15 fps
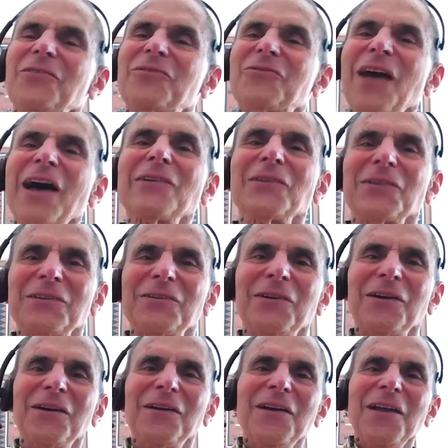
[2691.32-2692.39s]

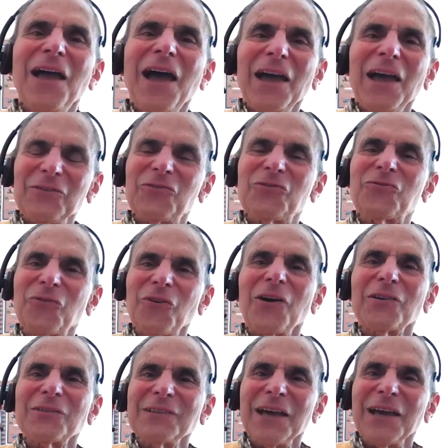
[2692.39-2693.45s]
solid and
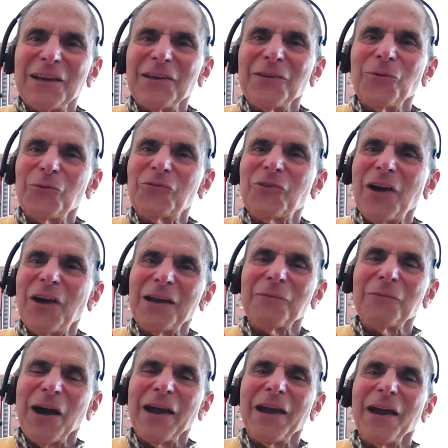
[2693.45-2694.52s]
strong lady who was
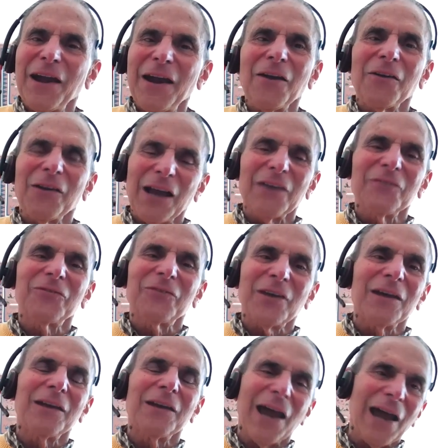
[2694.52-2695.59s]
cutting my hair. And I
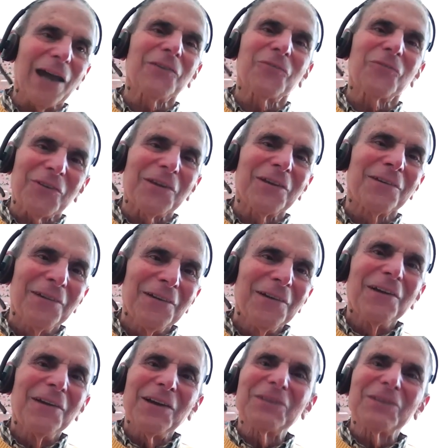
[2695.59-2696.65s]
said, actually,
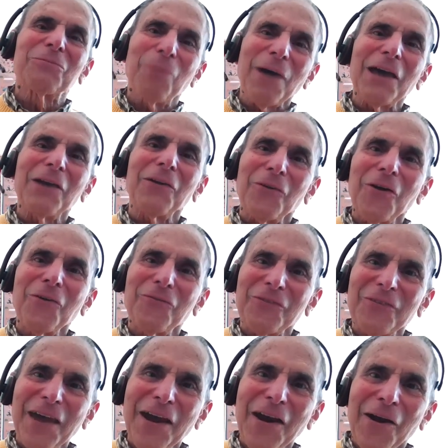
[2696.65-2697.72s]
it's better
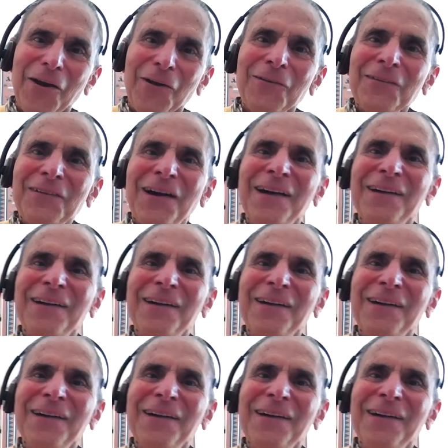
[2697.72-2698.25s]
over there.